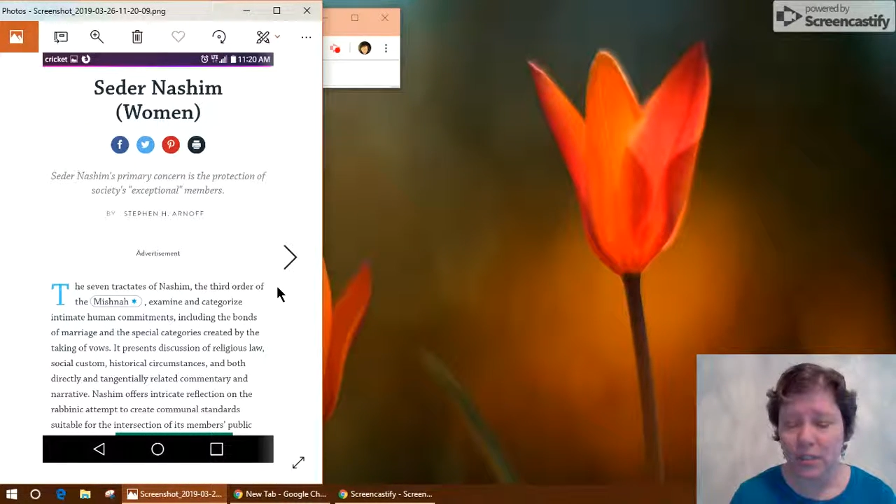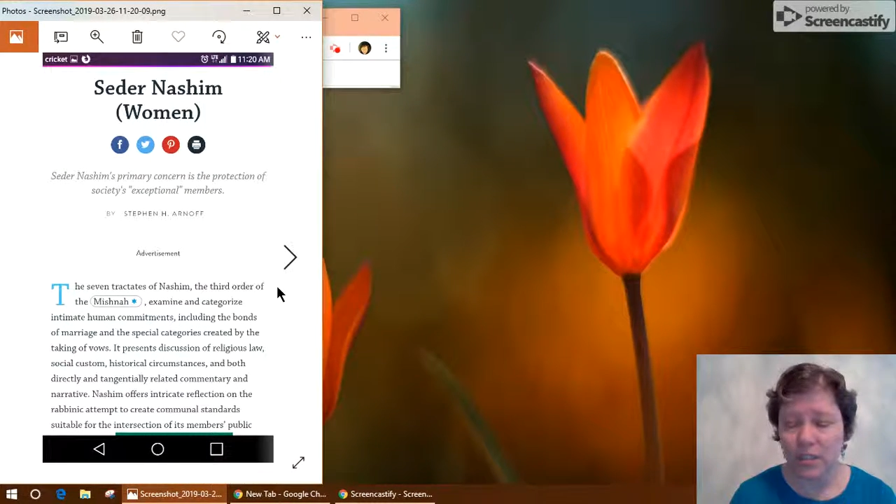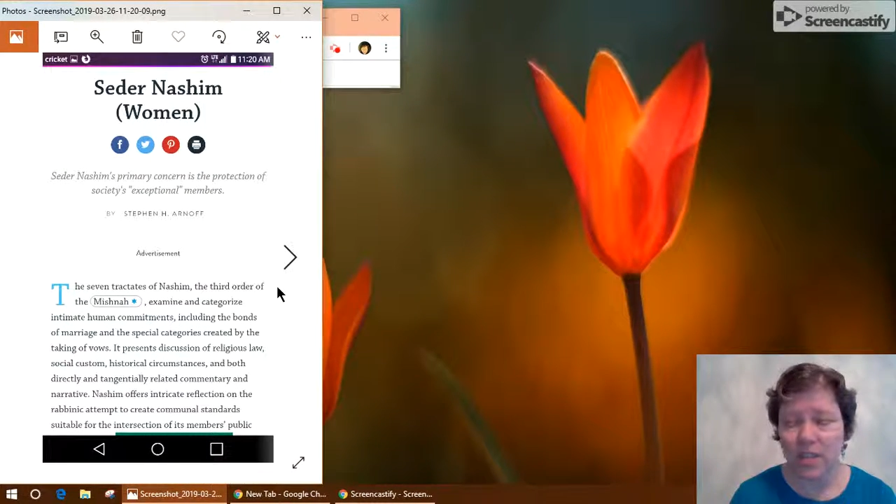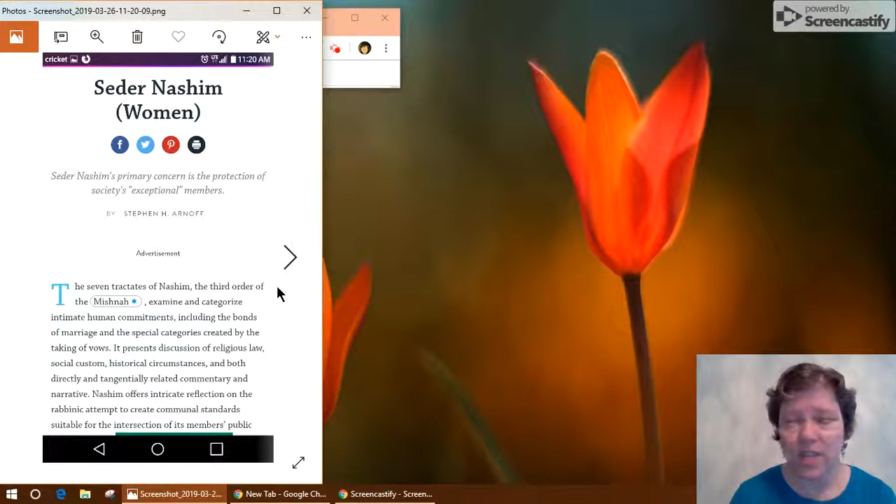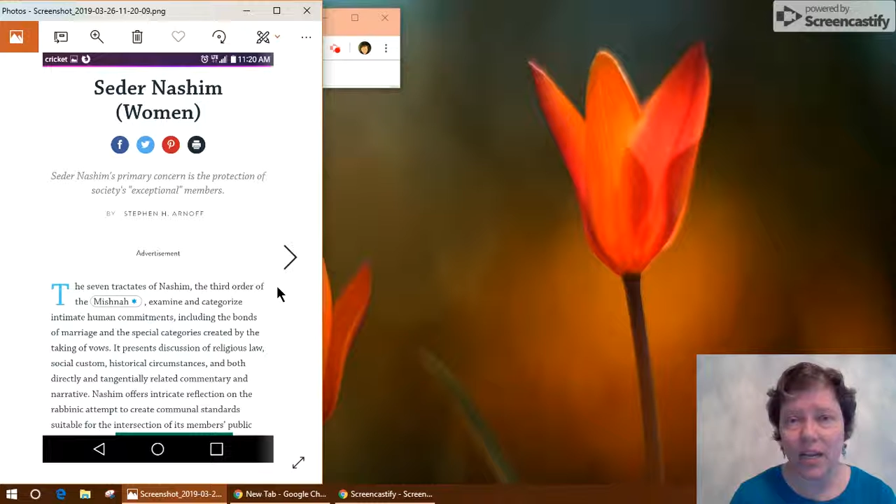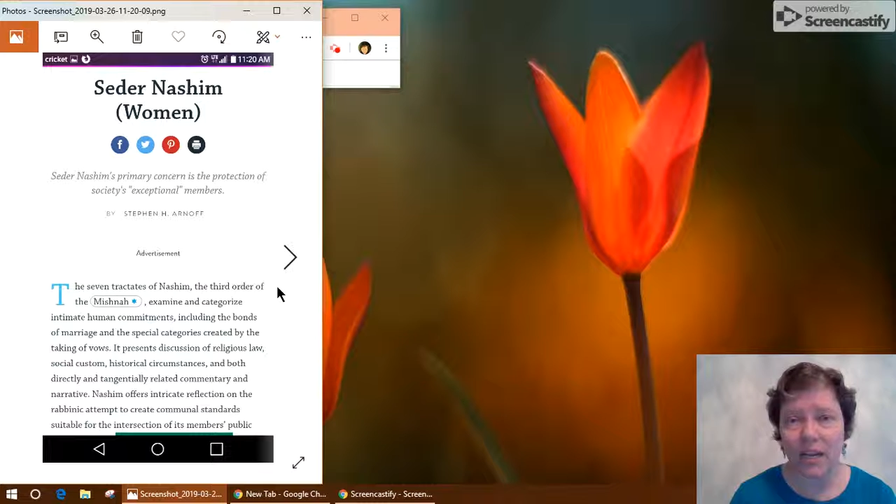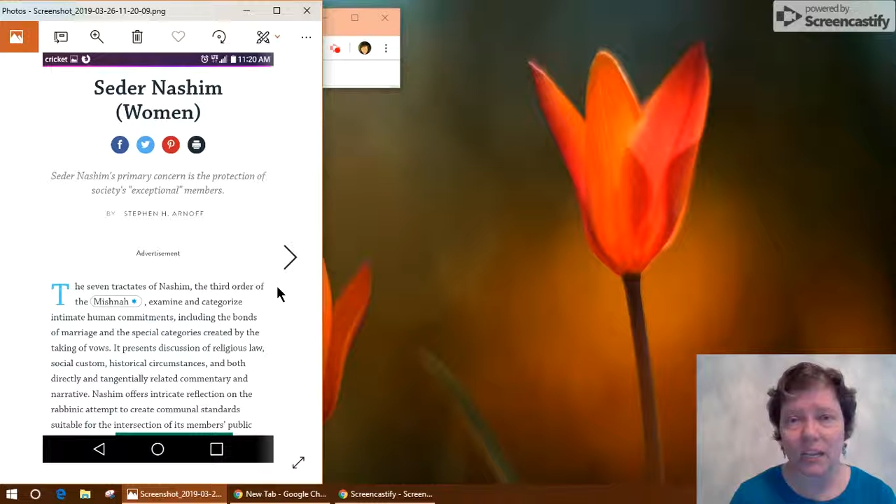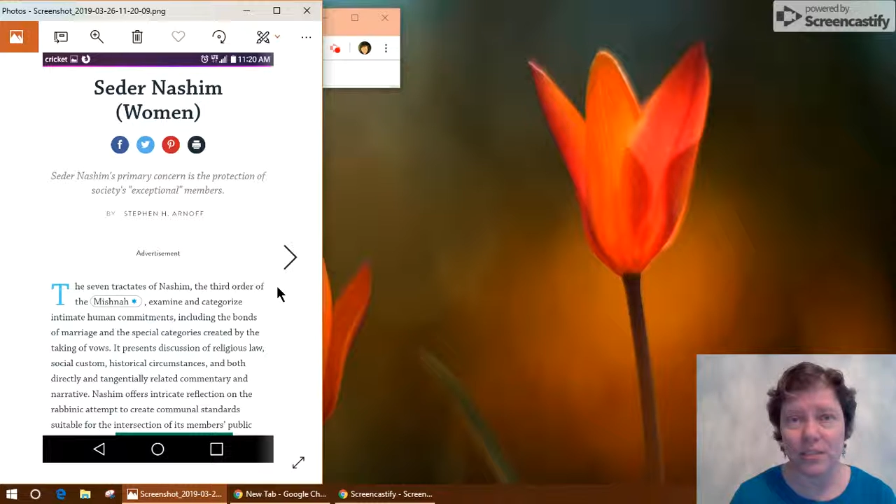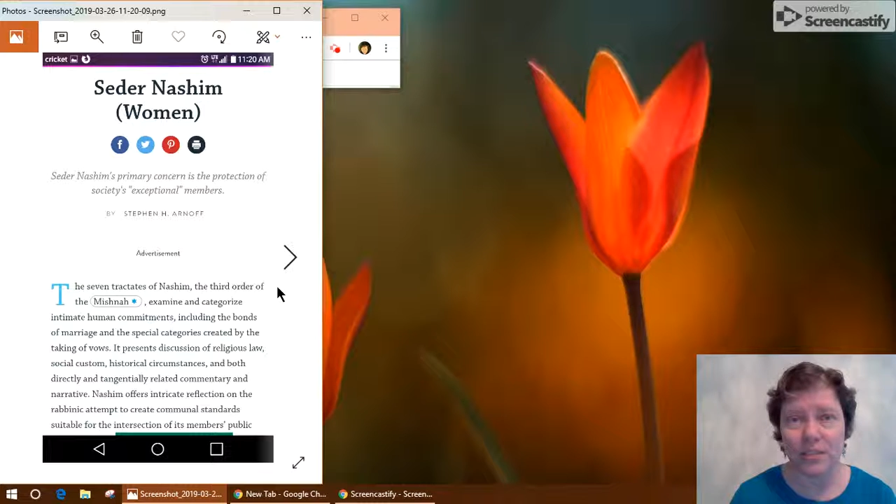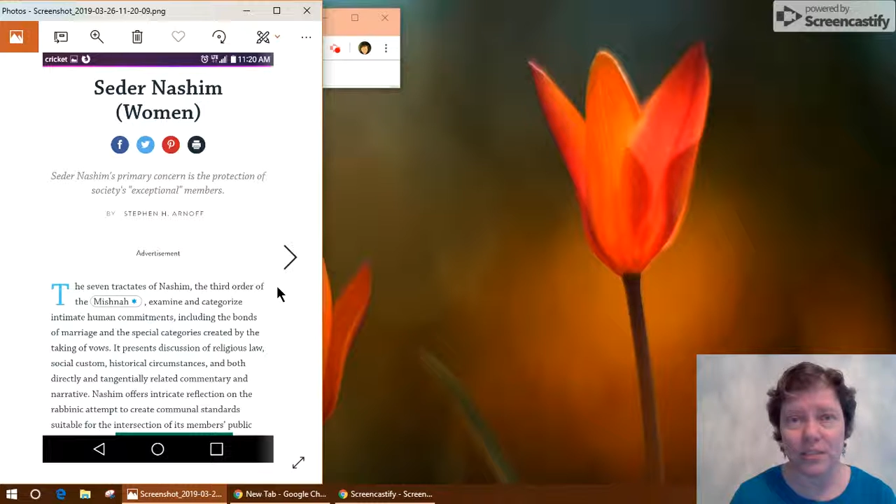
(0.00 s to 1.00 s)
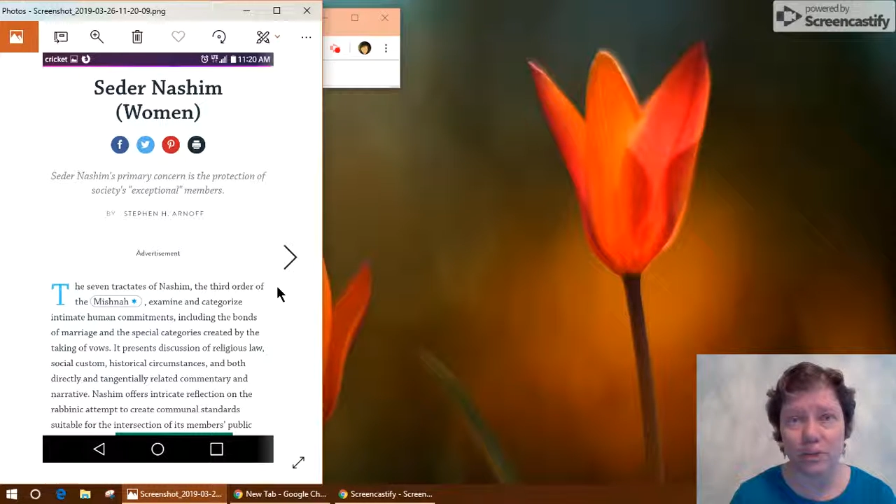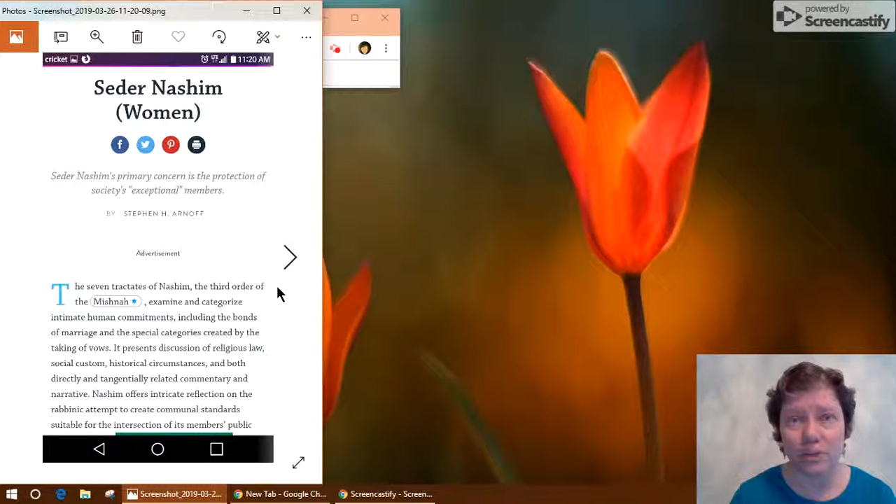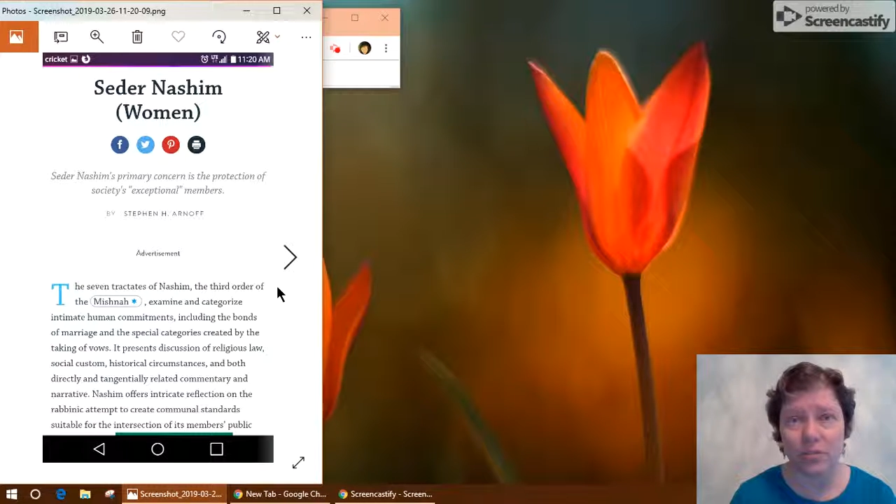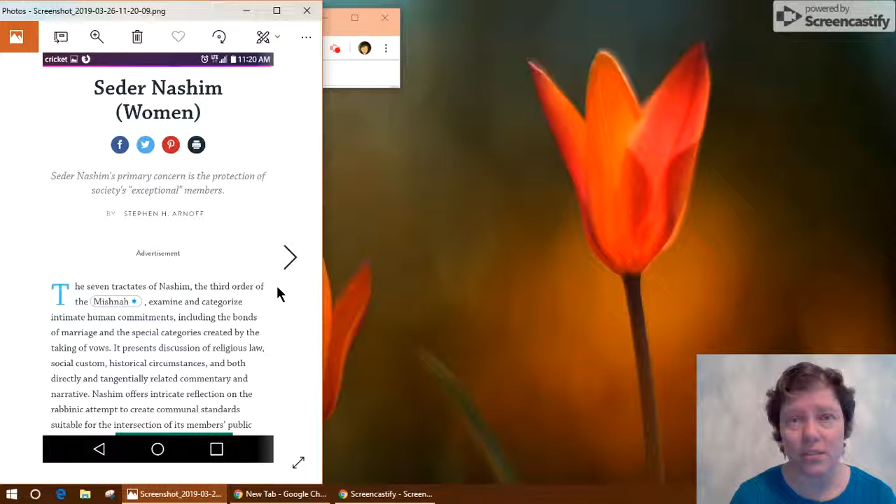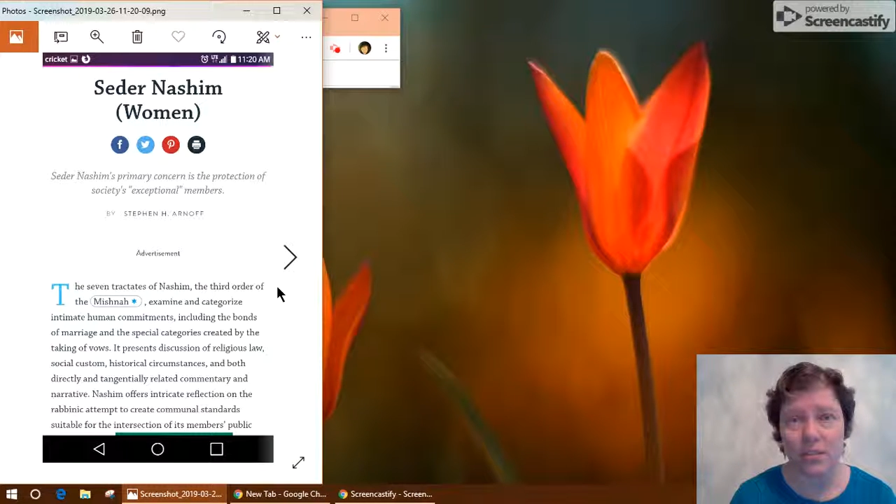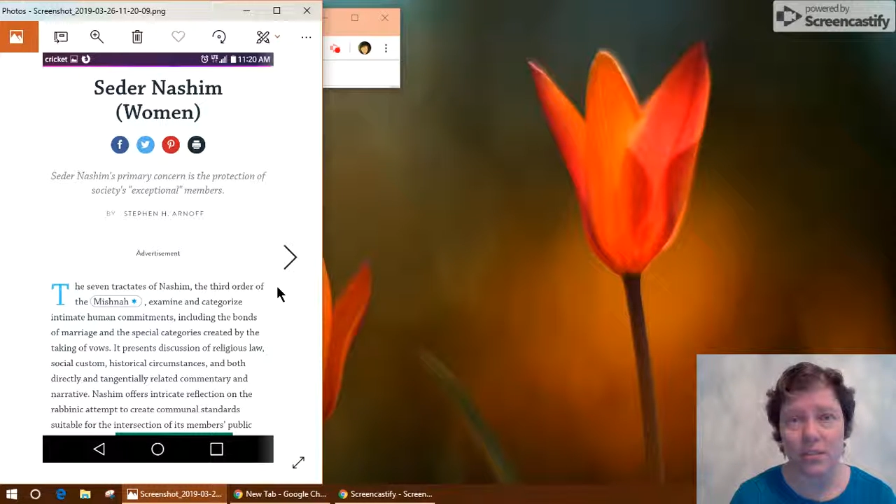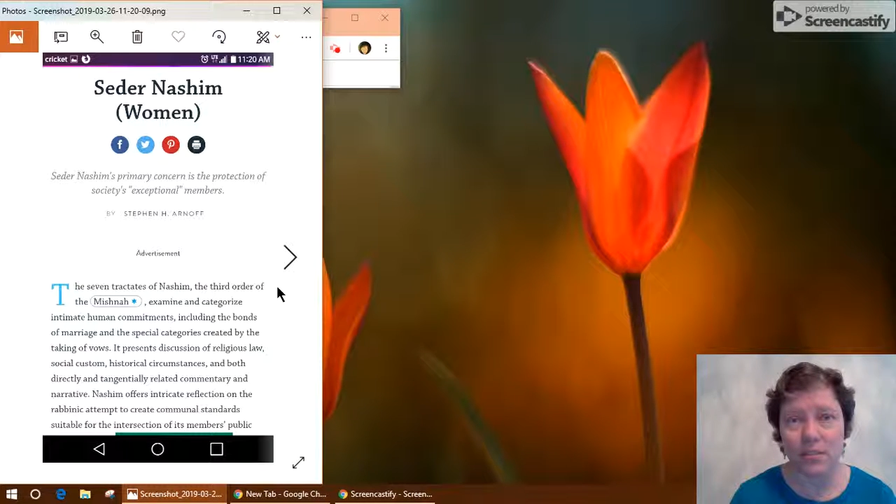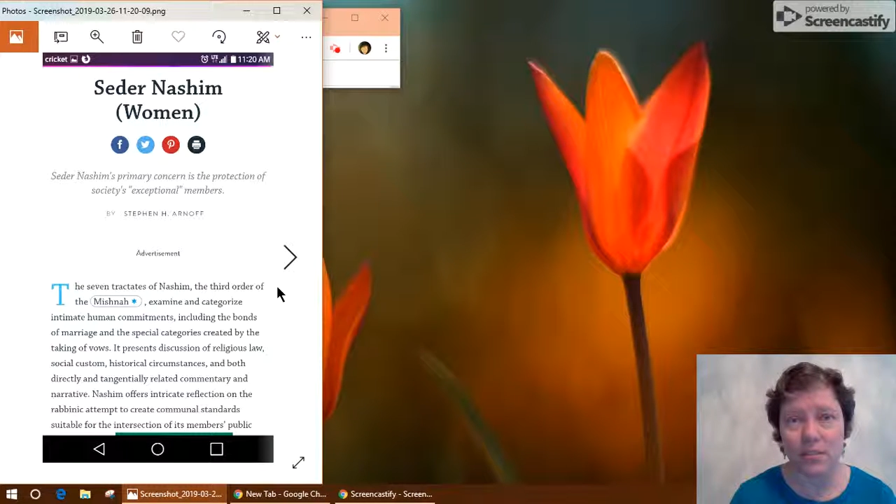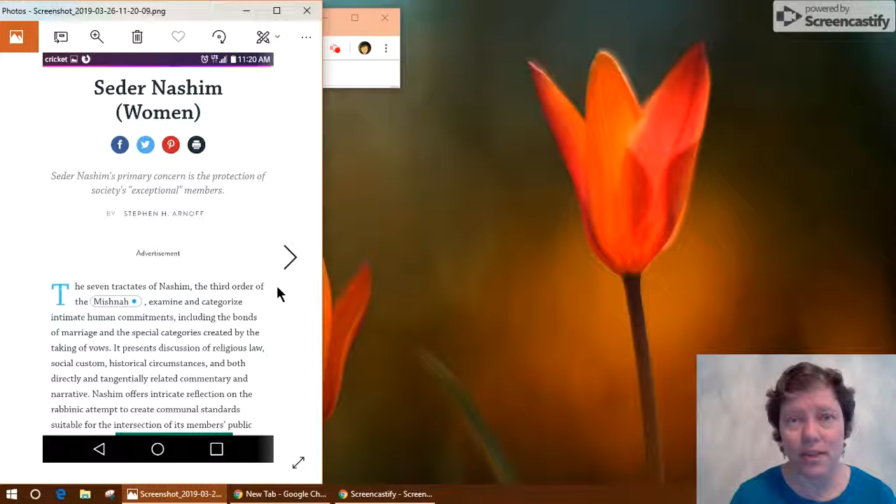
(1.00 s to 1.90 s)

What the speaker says: You can't exclude us